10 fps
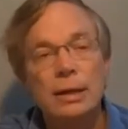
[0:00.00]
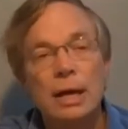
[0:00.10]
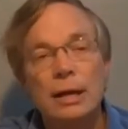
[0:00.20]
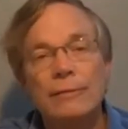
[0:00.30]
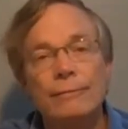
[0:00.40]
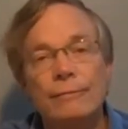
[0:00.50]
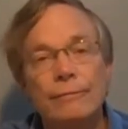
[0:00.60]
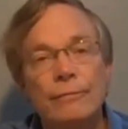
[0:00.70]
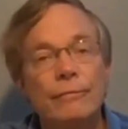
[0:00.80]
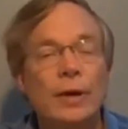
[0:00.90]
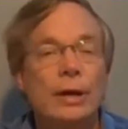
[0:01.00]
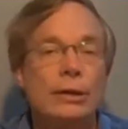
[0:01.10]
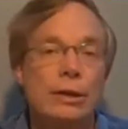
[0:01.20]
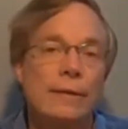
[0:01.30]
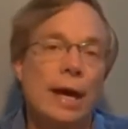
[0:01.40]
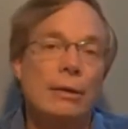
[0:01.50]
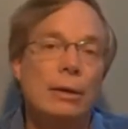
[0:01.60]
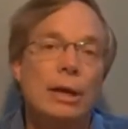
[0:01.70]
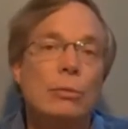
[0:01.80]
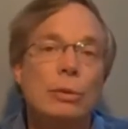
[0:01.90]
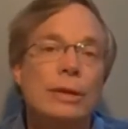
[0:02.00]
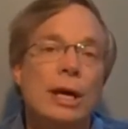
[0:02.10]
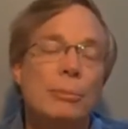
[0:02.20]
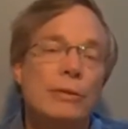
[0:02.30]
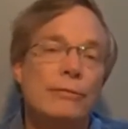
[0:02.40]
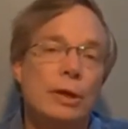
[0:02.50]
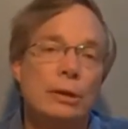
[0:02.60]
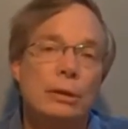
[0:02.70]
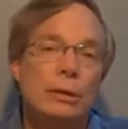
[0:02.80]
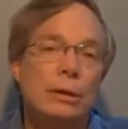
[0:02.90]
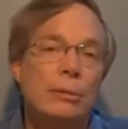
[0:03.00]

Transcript: I kind of fell into that. Like, wouldn't that be fun?